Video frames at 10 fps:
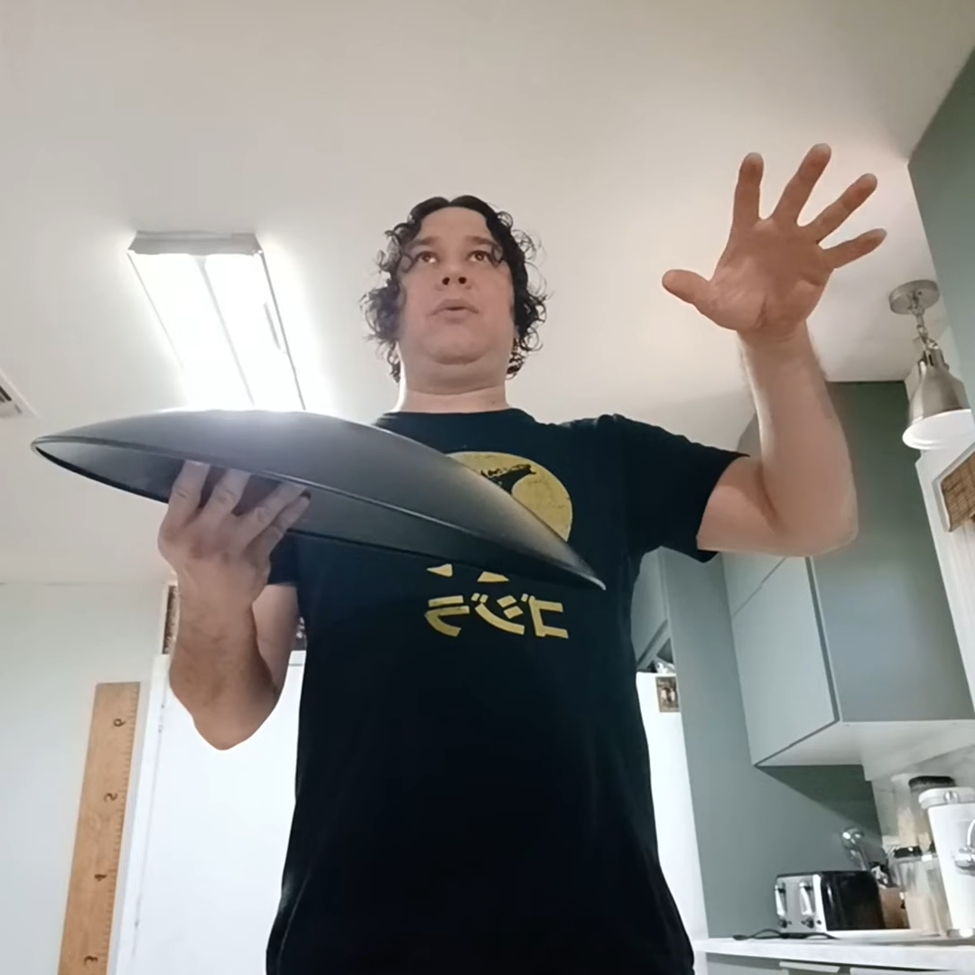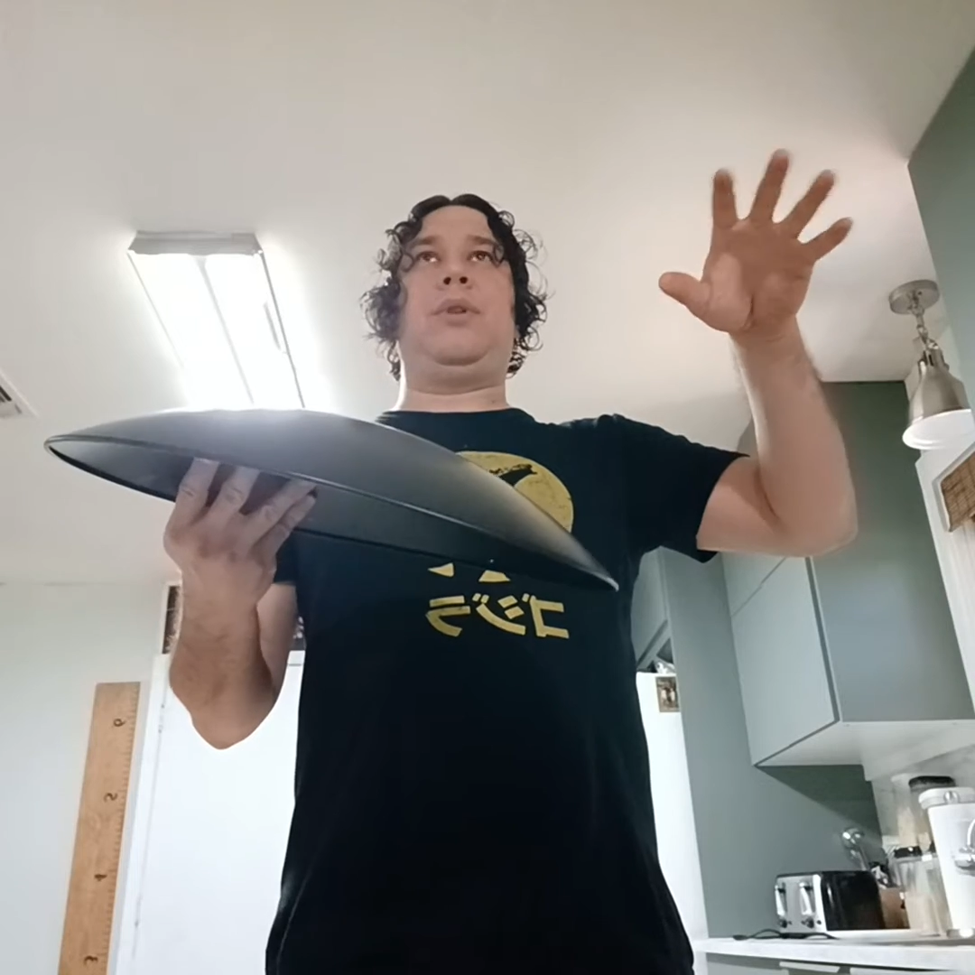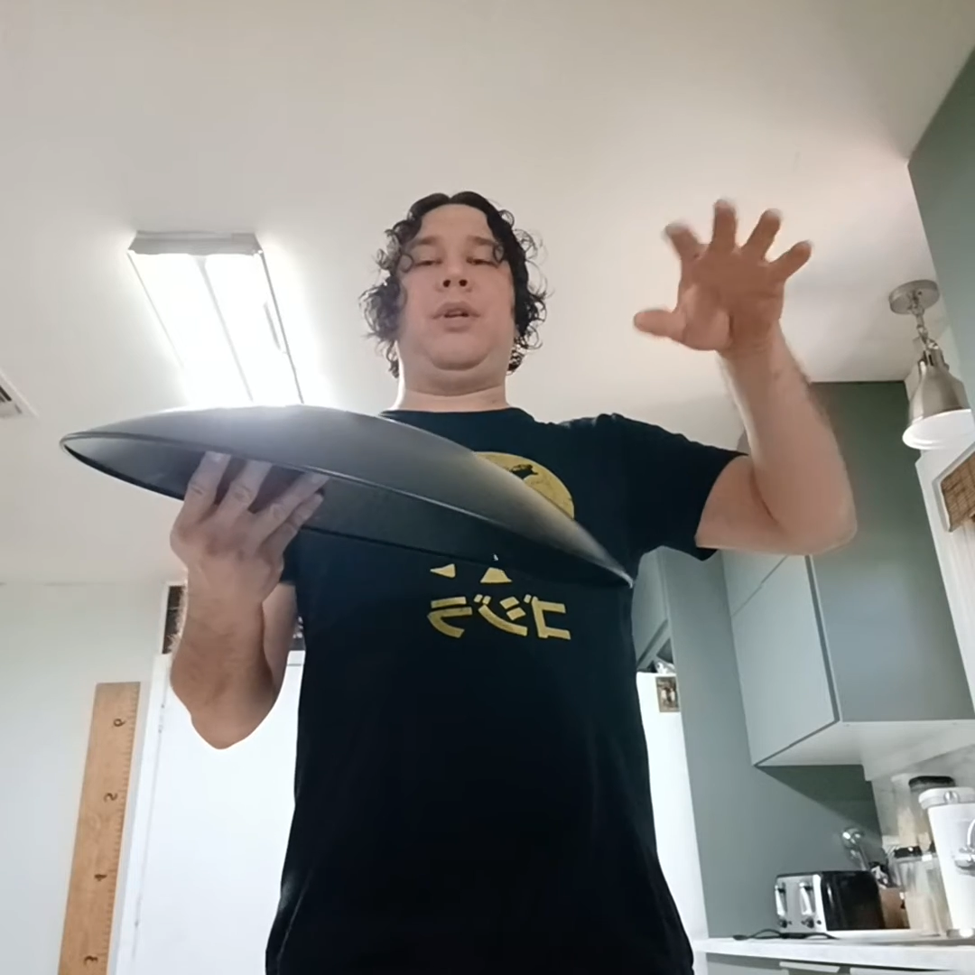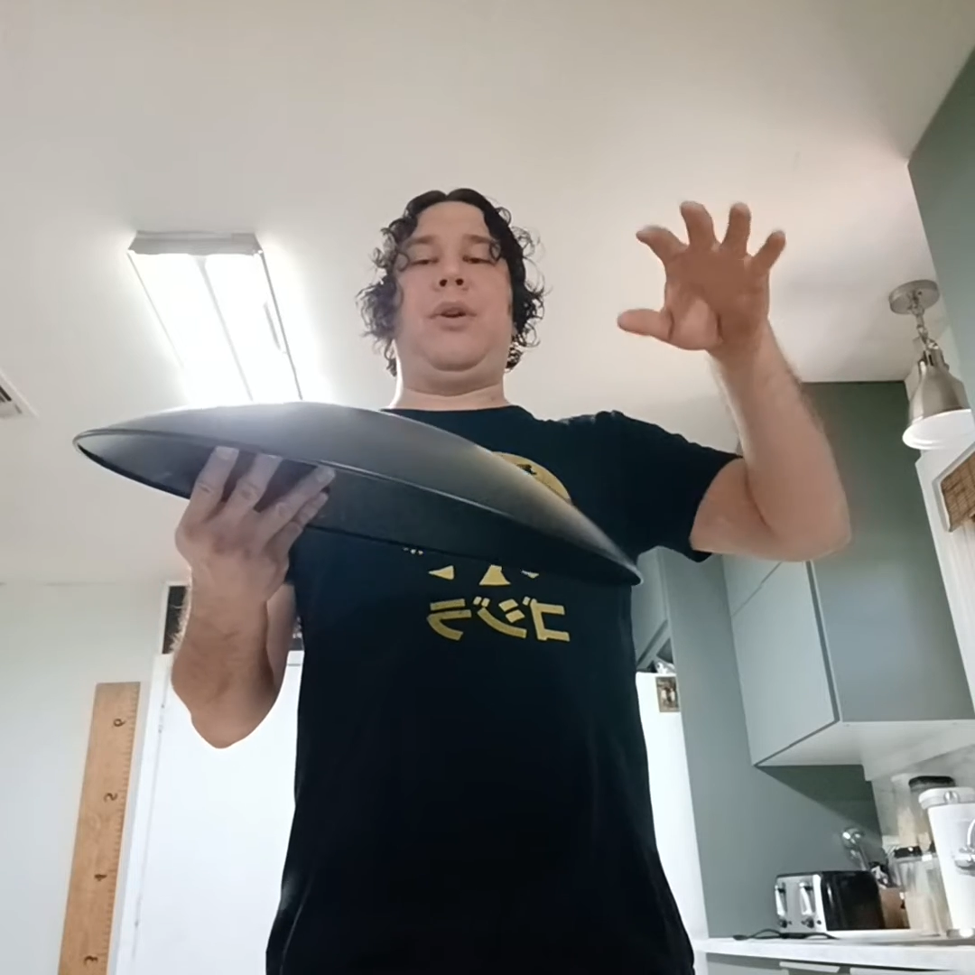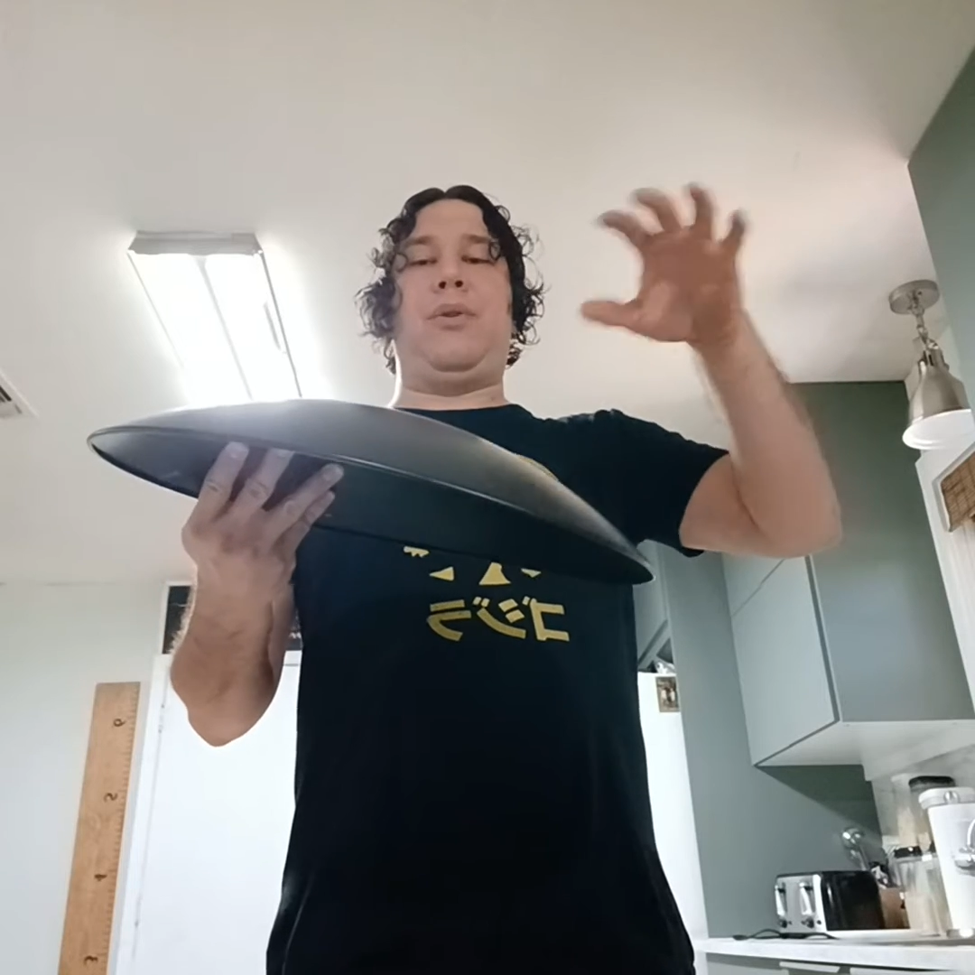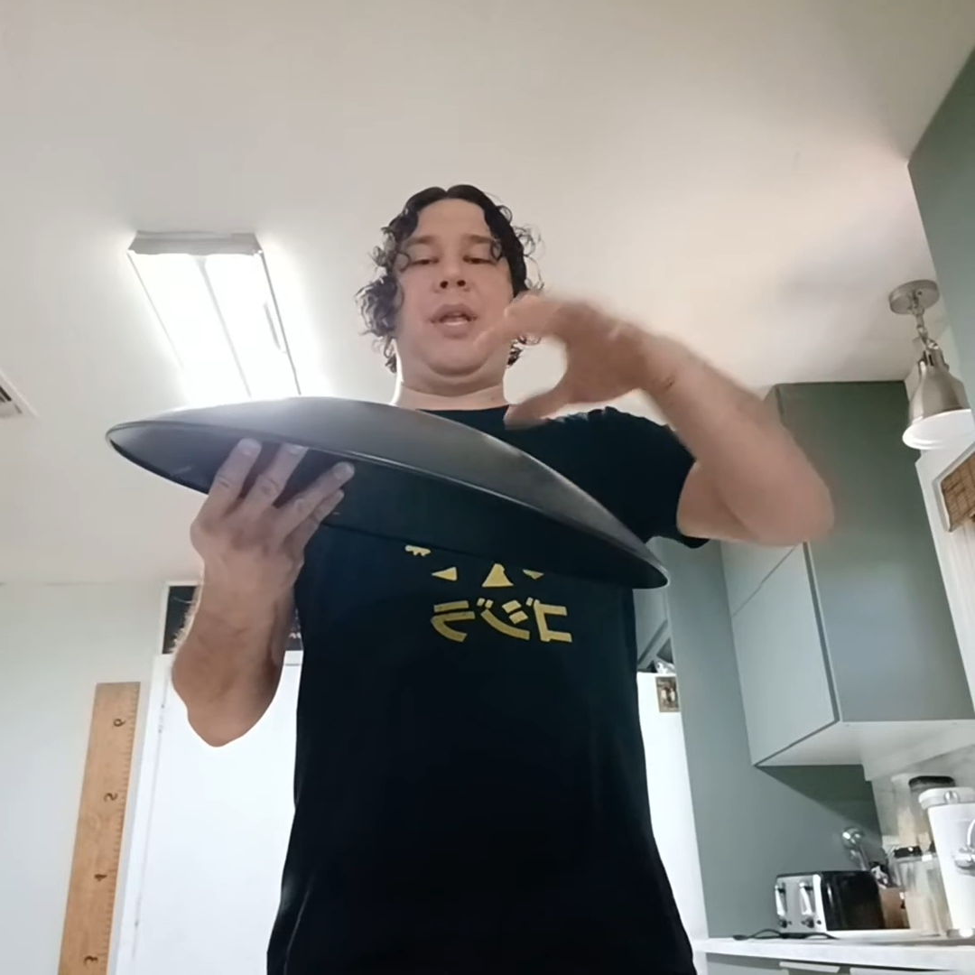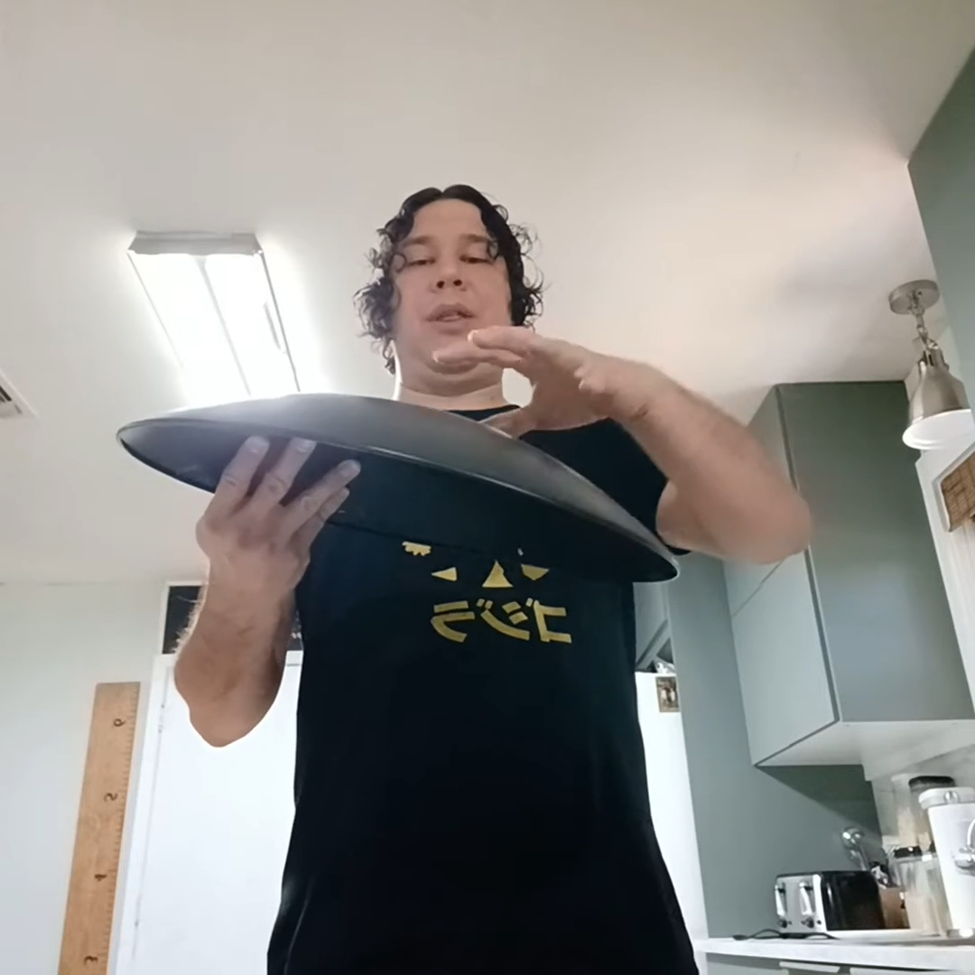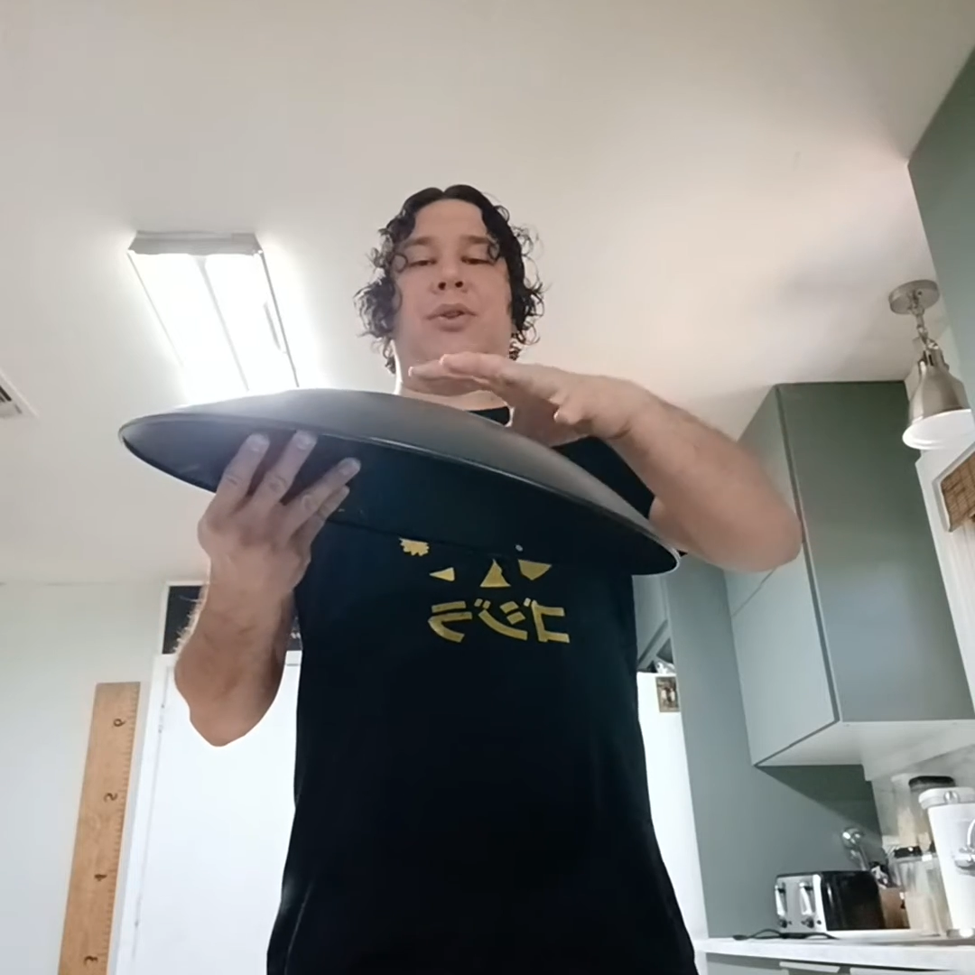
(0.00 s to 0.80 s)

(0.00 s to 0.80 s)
that